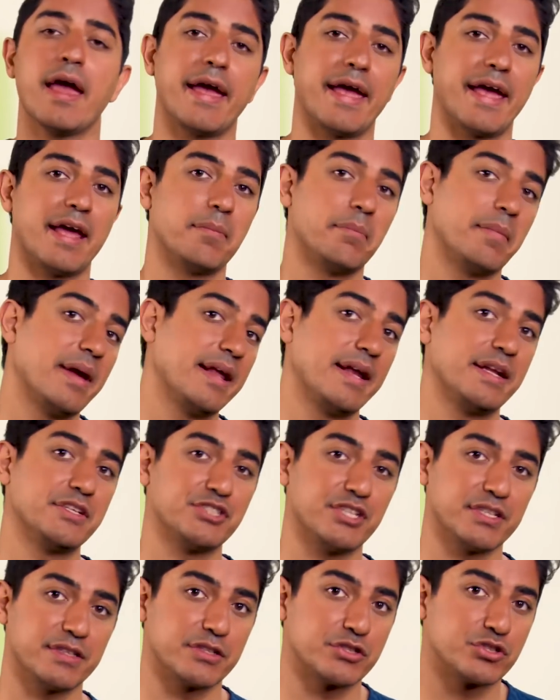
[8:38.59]
and
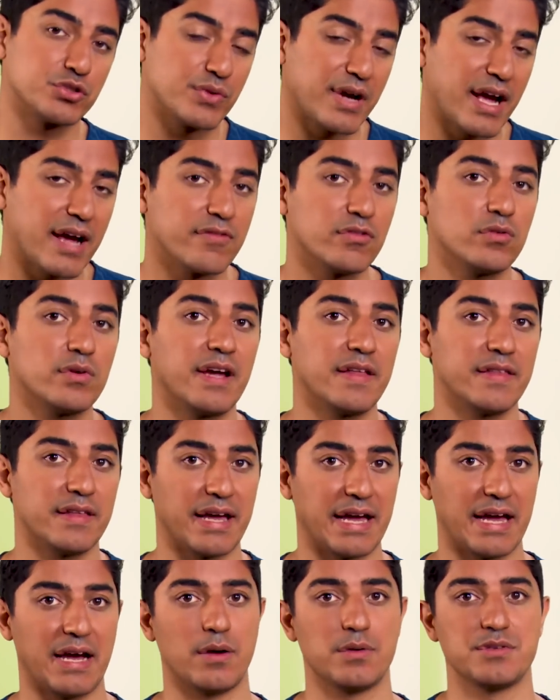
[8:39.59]
managing the travel and the
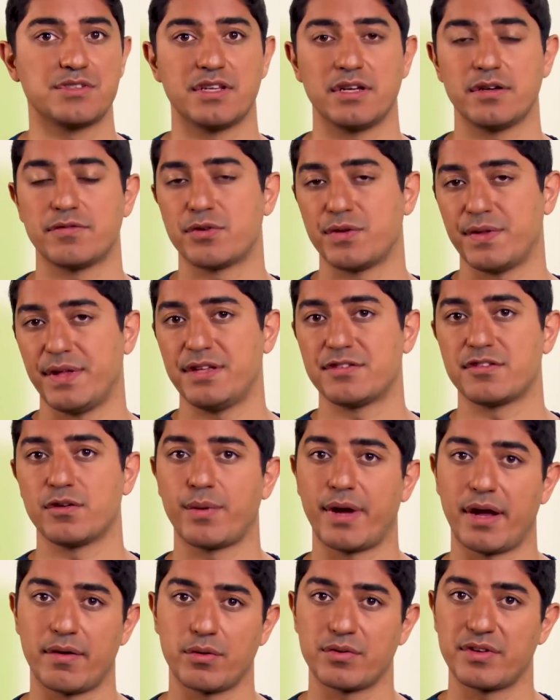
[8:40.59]
housing for these
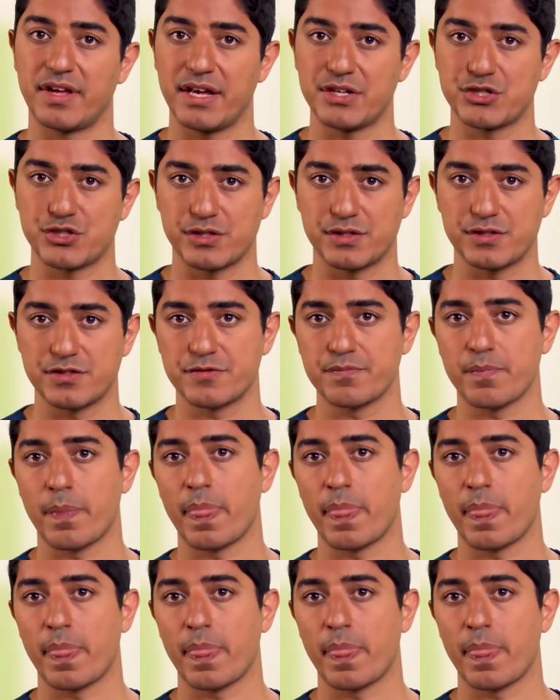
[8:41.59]
away rotations.